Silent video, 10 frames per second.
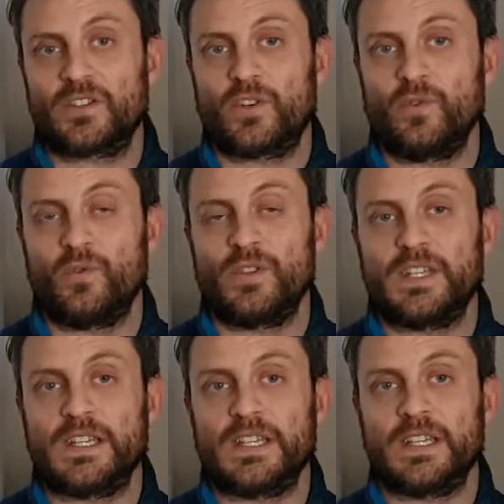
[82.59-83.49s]
to the
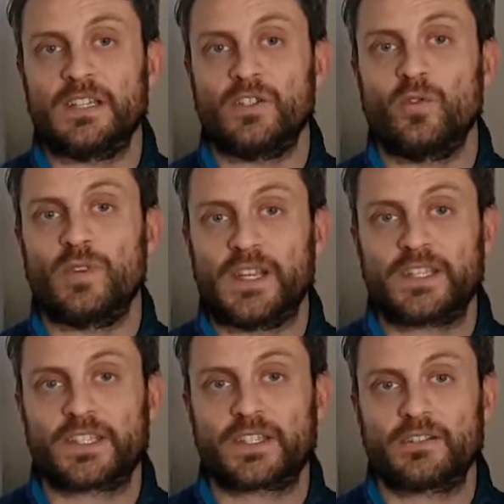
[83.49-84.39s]

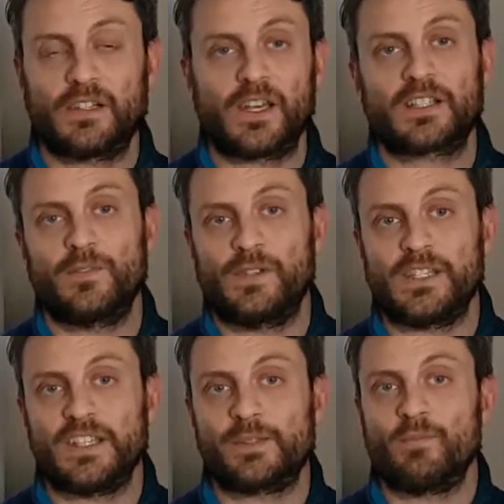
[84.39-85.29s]
units
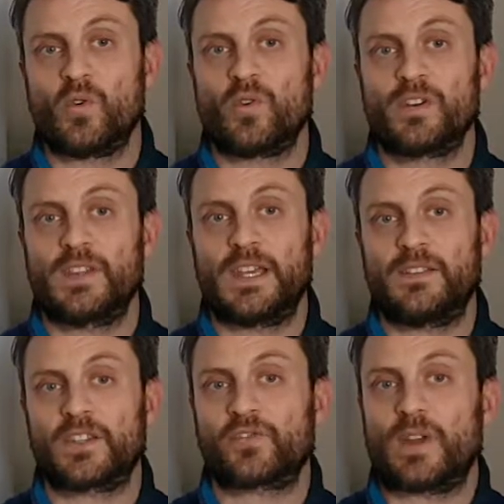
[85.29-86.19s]
collectively is more than
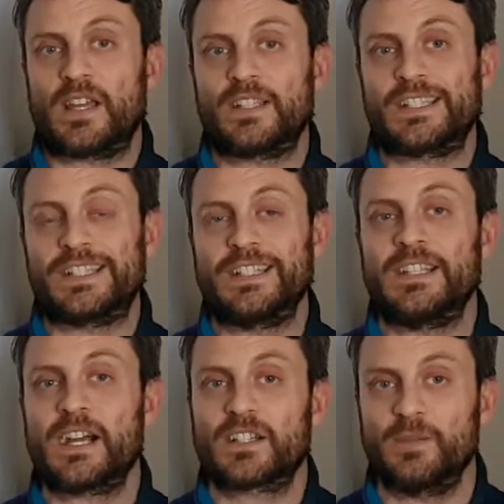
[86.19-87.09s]
the strata's
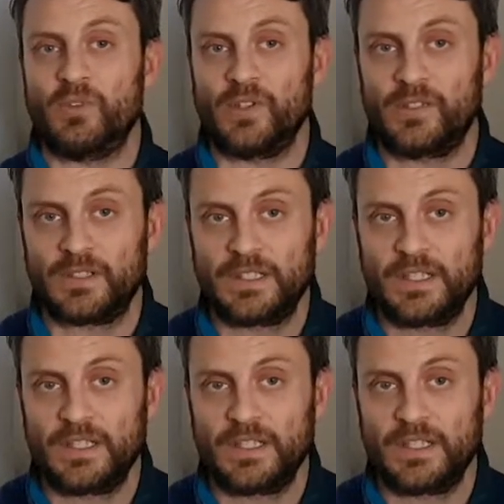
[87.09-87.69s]
deductible,